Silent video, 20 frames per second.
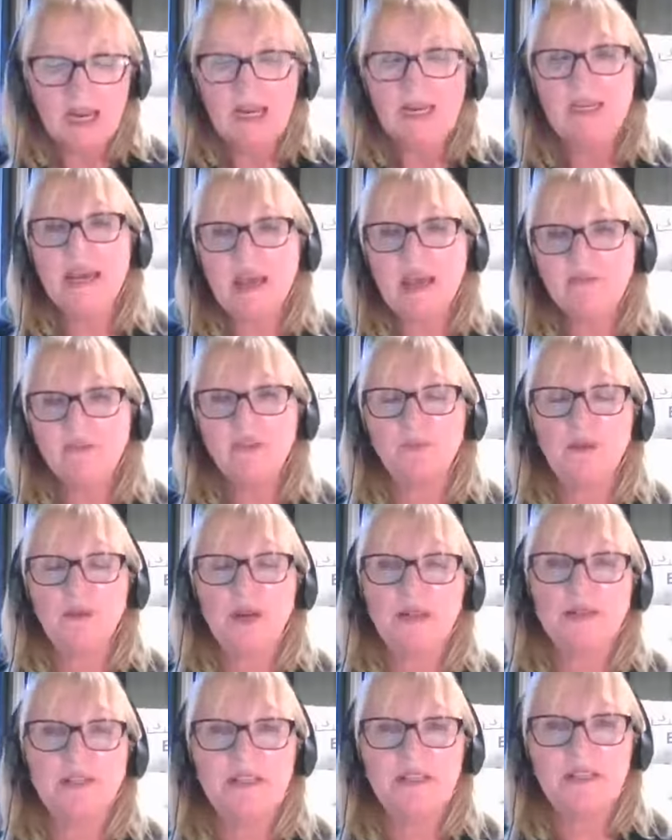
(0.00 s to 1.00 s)
Neville
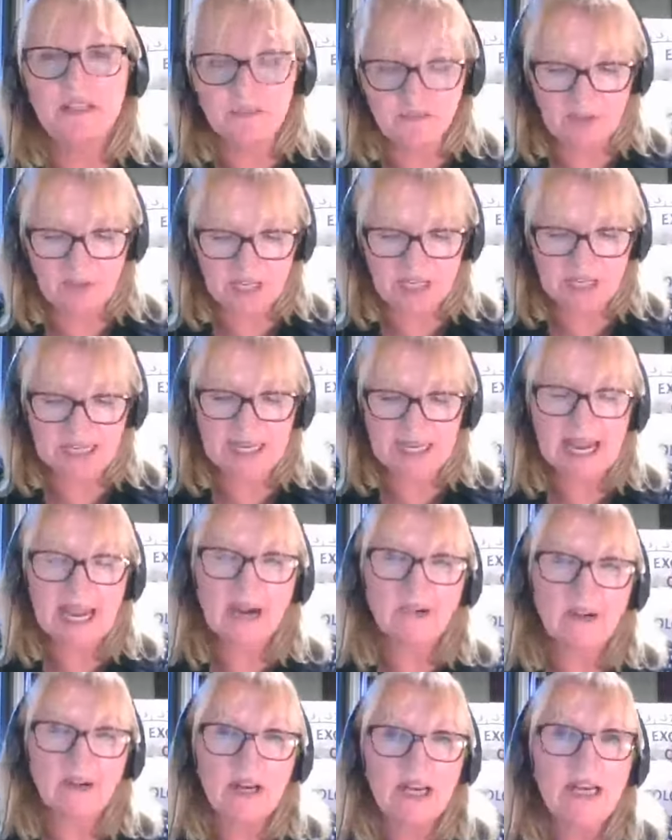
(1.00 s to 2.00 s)
brothers, Phil and
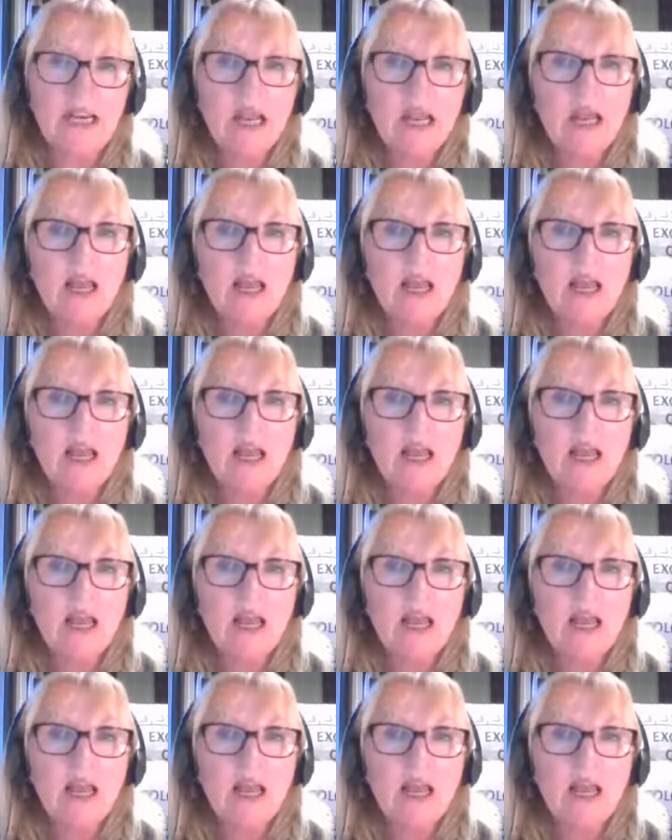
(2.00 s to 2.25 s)
Gary,